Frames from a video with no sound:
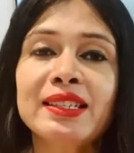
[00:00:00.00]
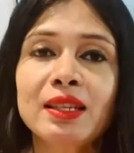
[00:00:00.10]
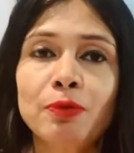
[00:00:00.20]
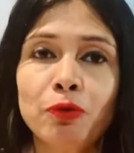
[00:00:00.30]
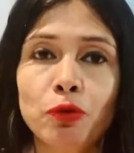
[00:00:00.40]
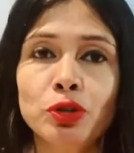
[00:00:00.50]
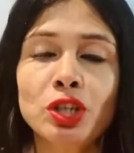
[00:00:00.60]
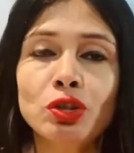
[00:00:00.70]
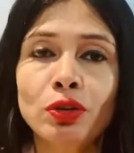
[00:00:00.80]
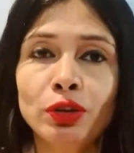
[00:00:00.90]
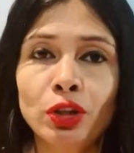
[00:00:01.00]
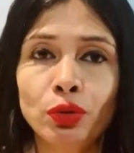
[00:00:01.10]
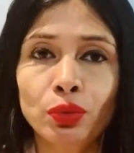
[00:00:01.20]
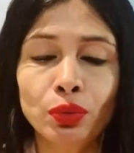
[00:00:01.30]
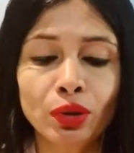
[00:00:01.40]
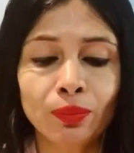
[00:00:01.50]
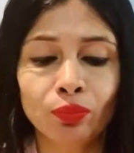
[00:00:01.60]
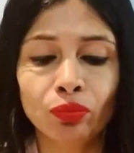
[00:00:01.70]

some forces on the tooth,